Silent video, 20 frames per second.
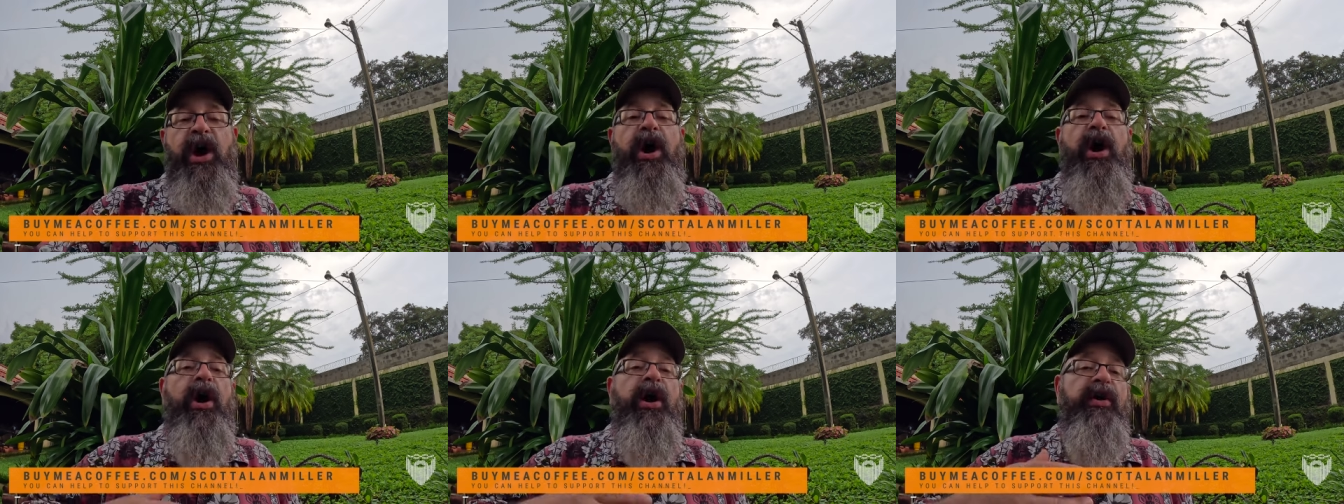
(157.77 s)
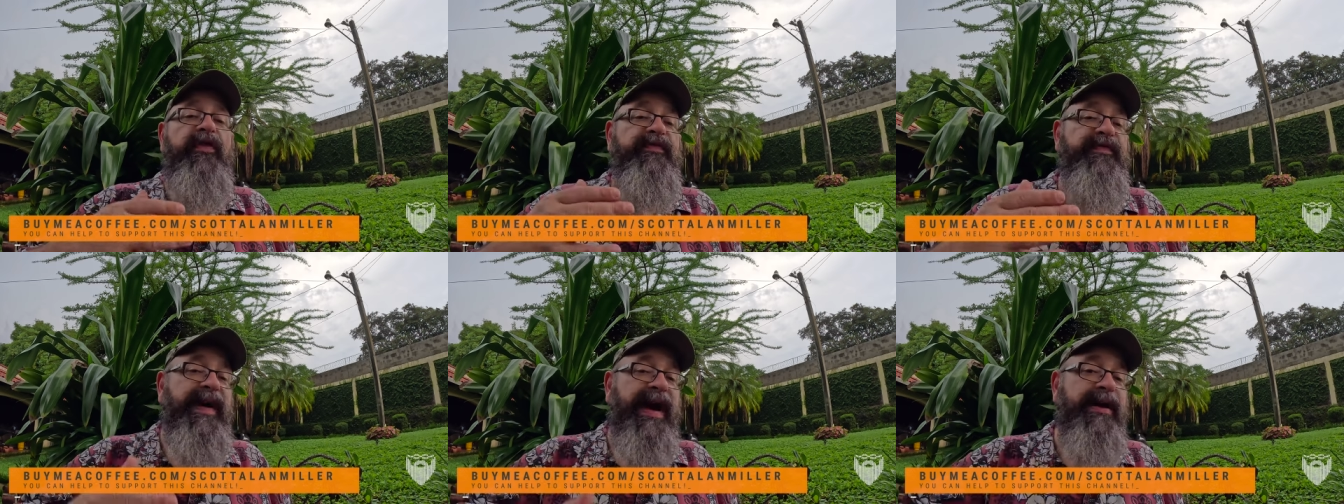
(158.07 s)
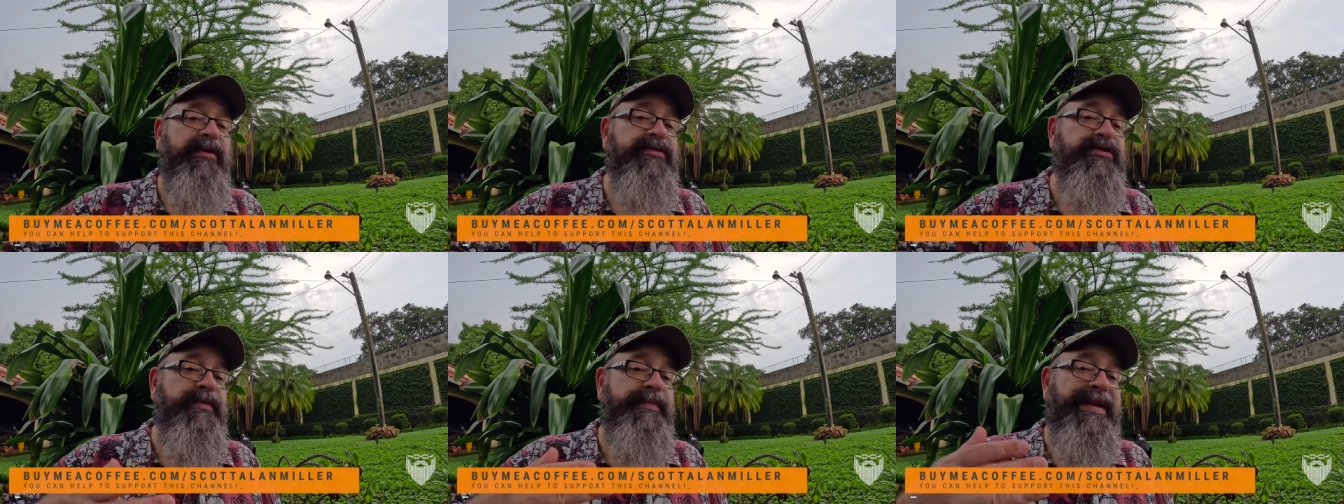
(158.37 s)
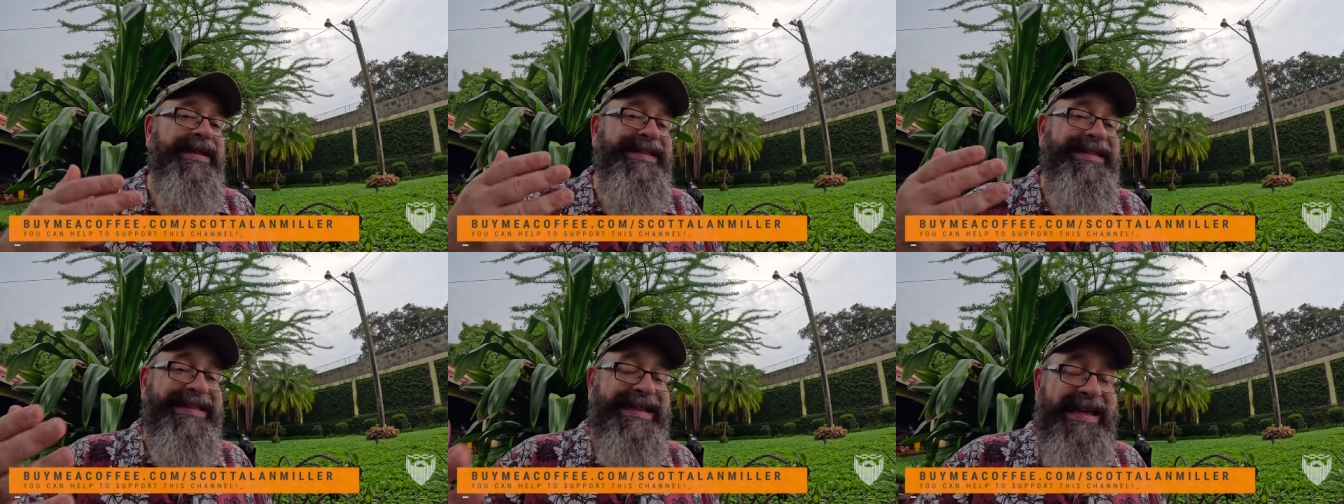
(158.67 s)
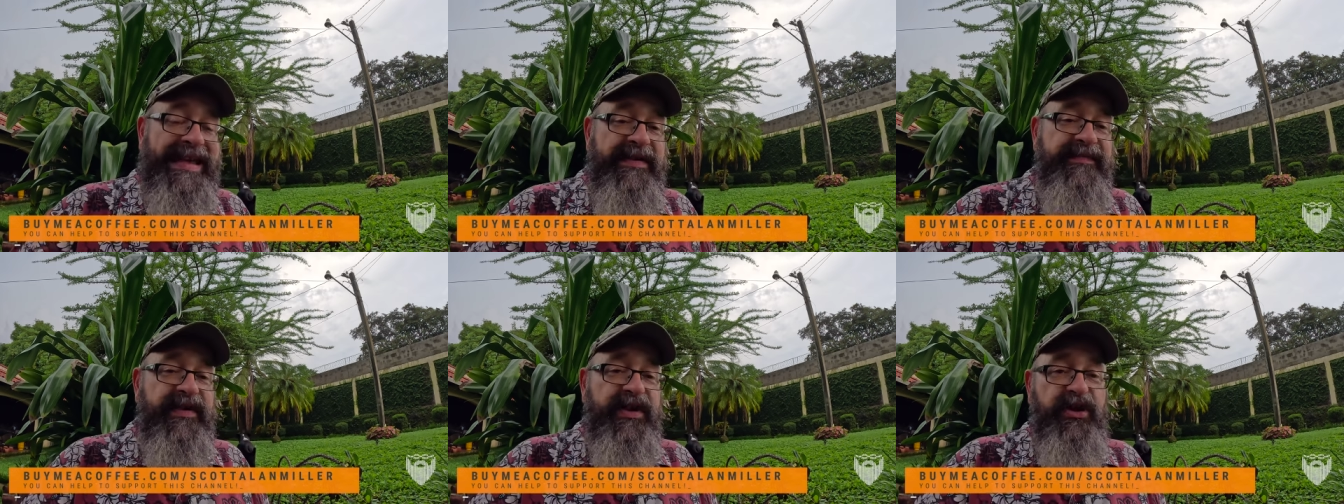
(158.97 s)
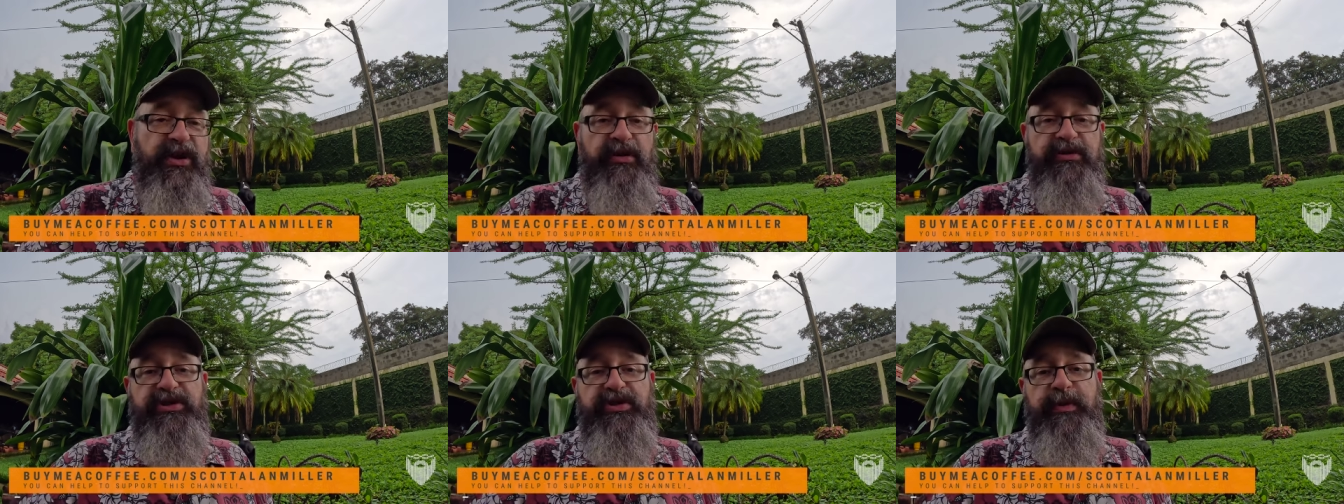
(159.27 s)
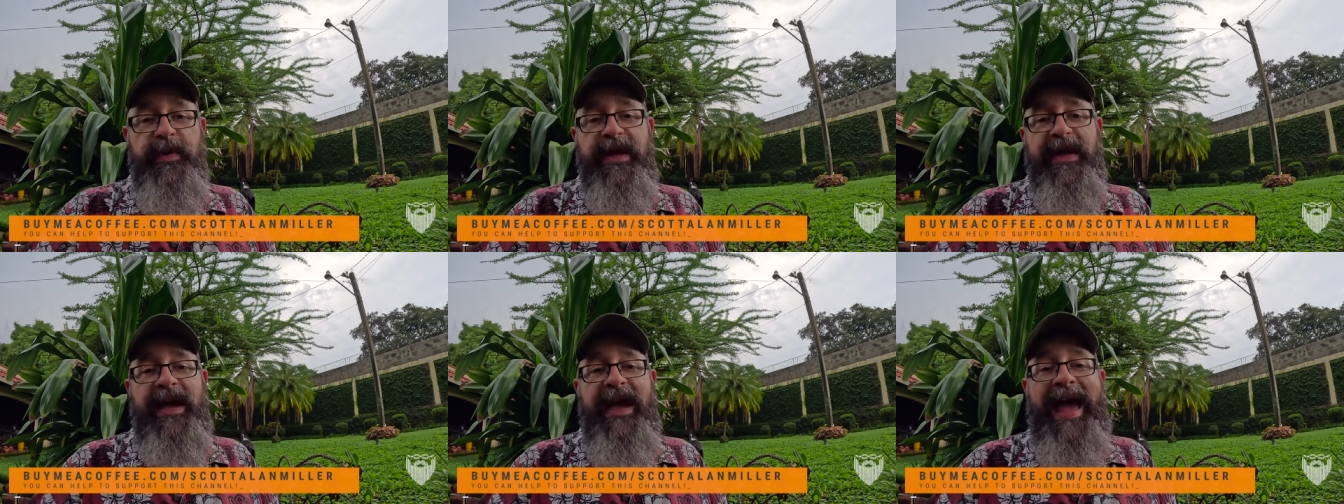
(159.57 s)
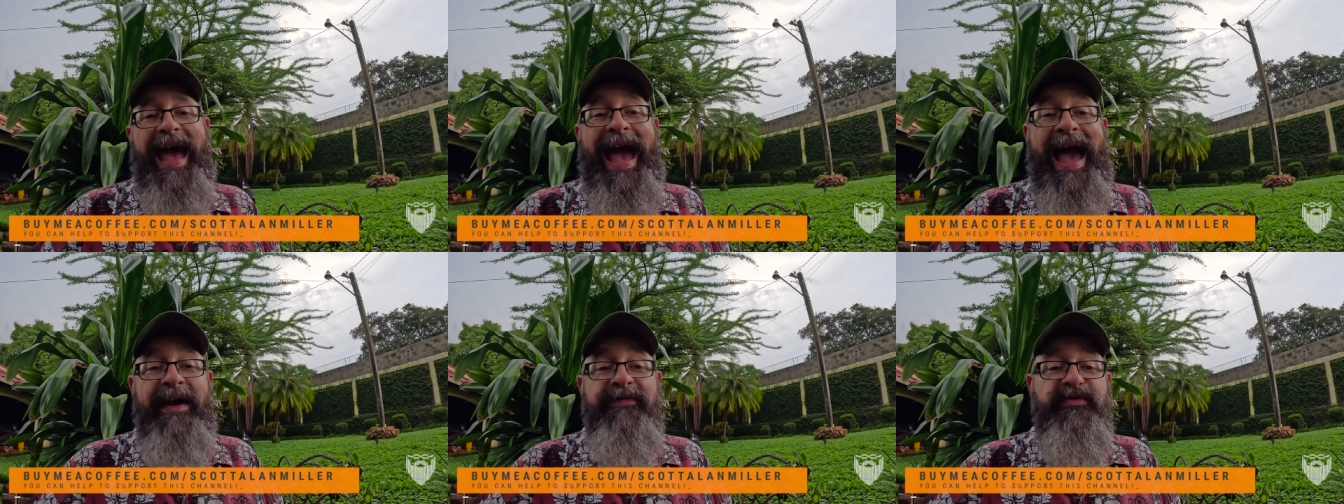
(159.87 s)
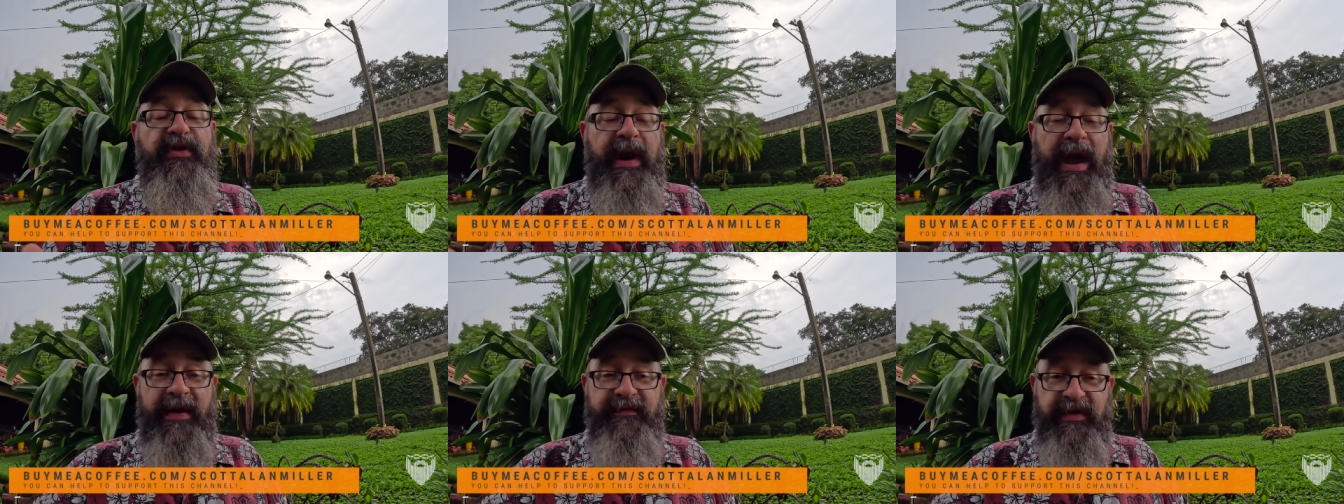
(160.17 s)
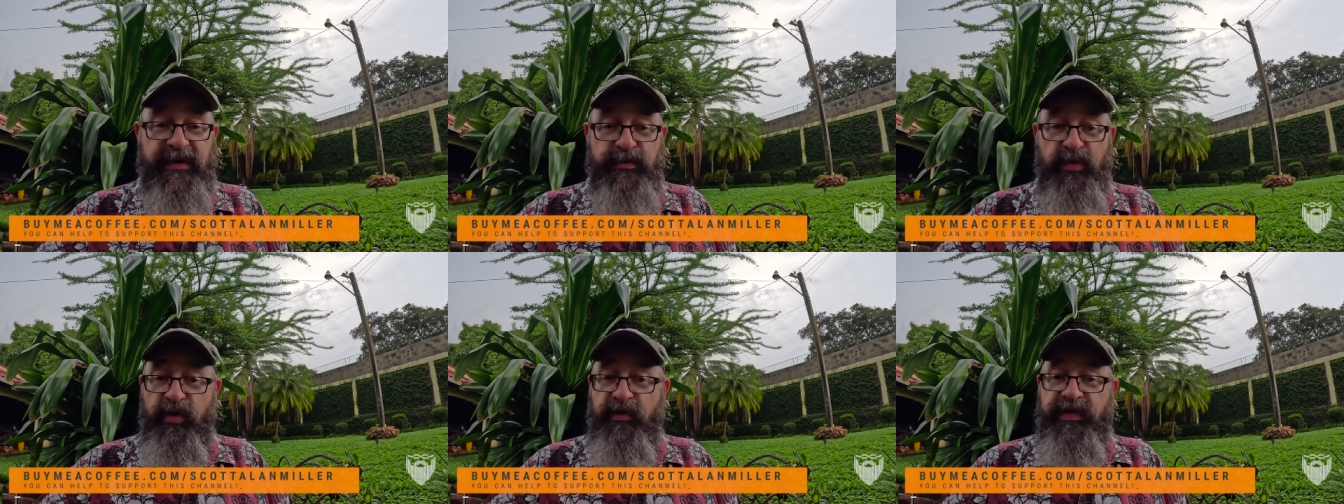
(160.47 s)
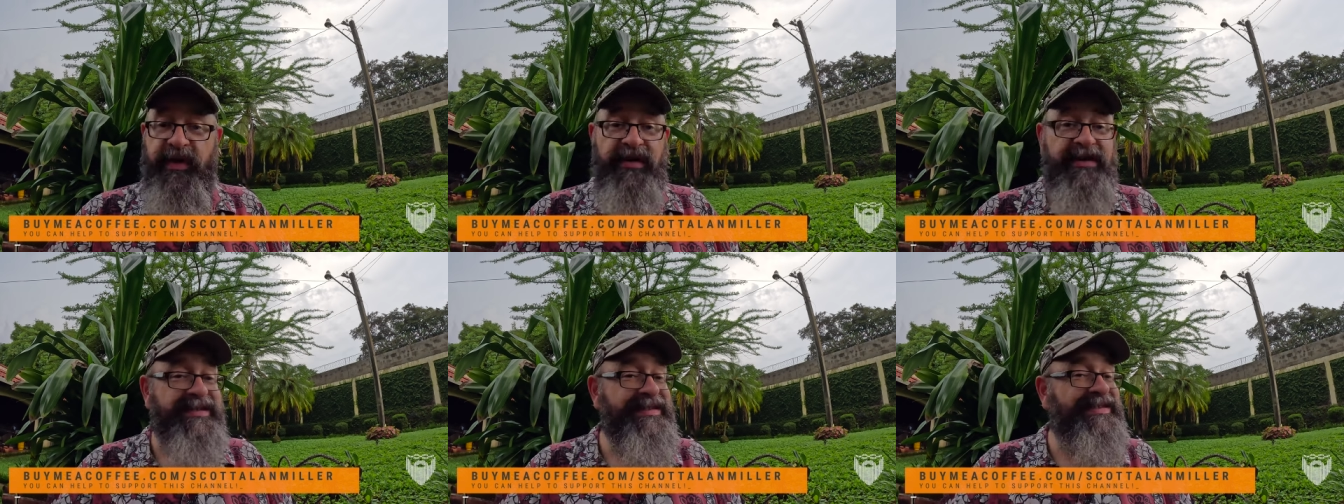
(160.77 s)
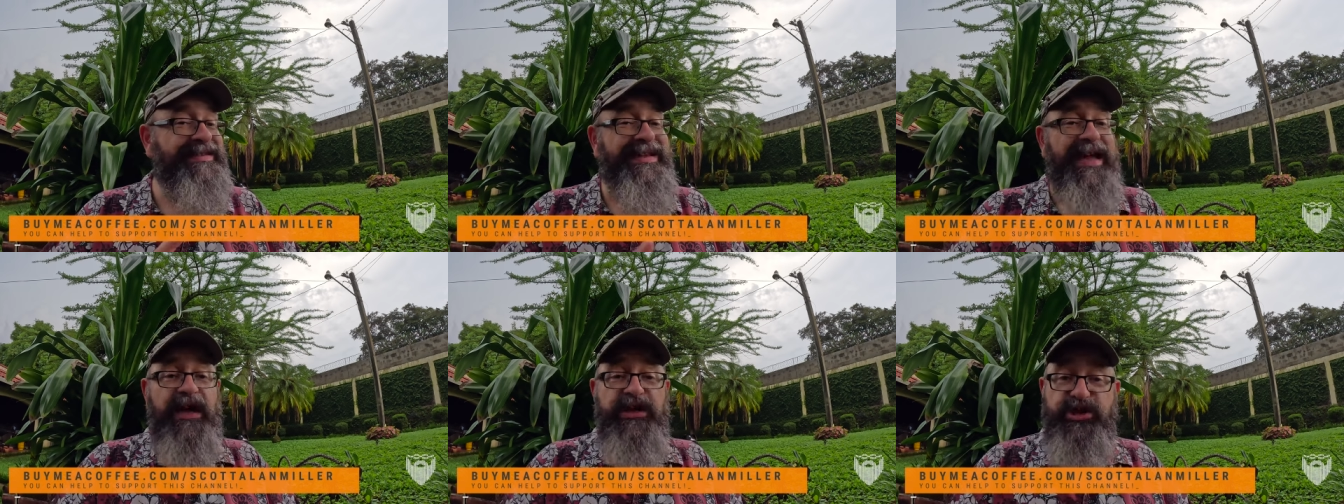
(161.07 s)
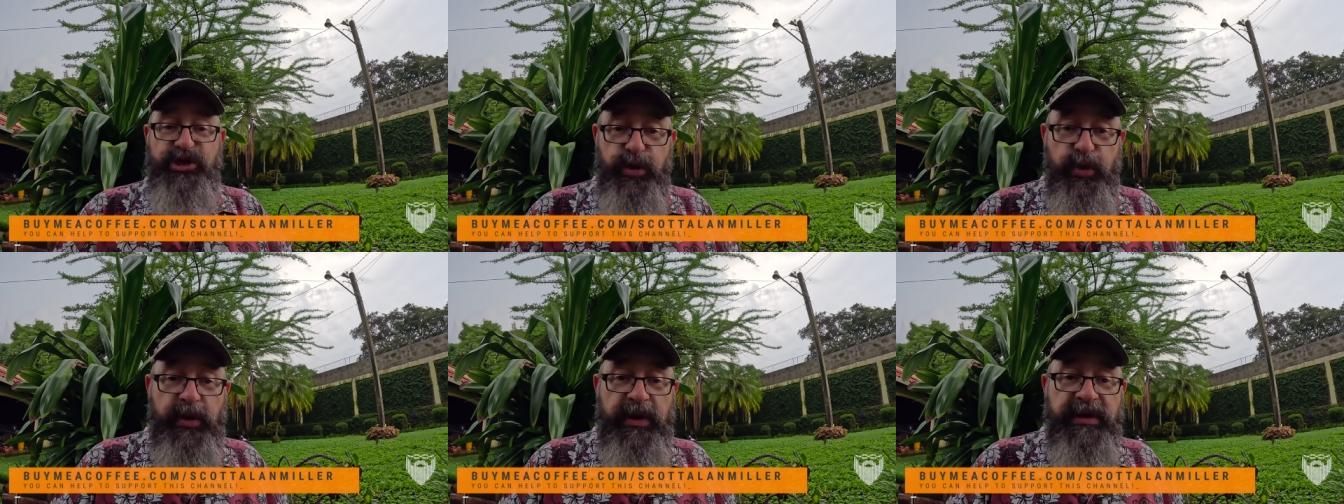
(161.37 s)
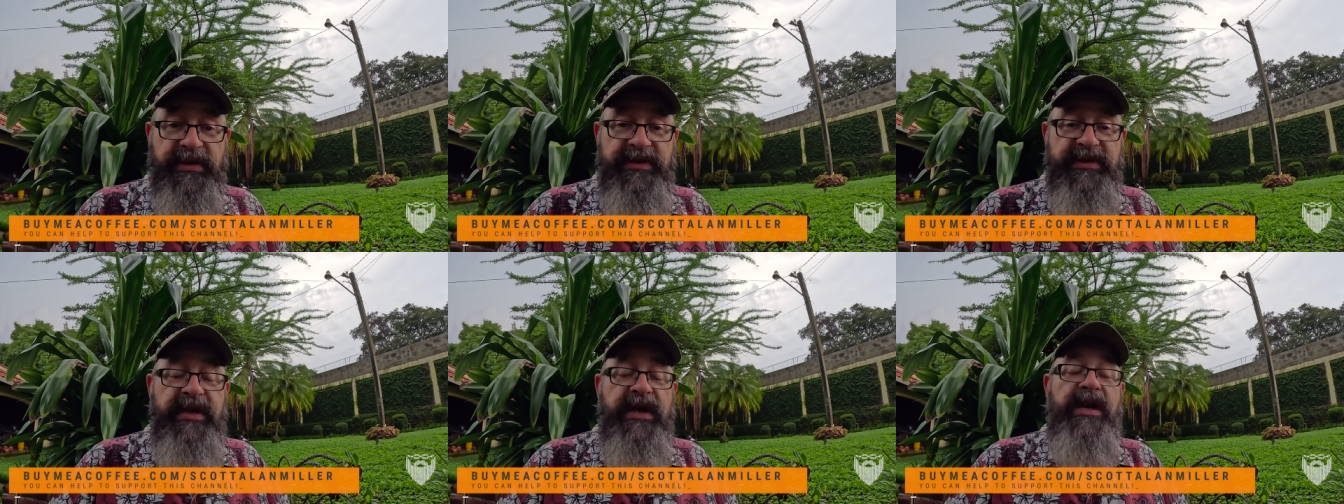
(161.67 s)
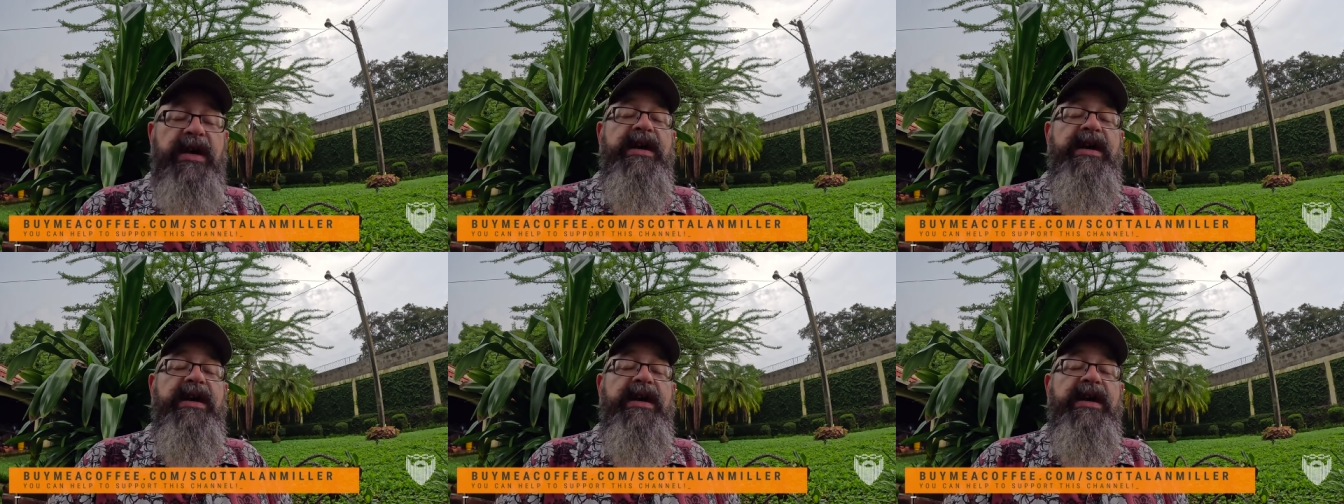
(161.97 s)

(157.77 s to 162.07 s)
are found to be leaving Costa Rica after having moved there. This is not tourists.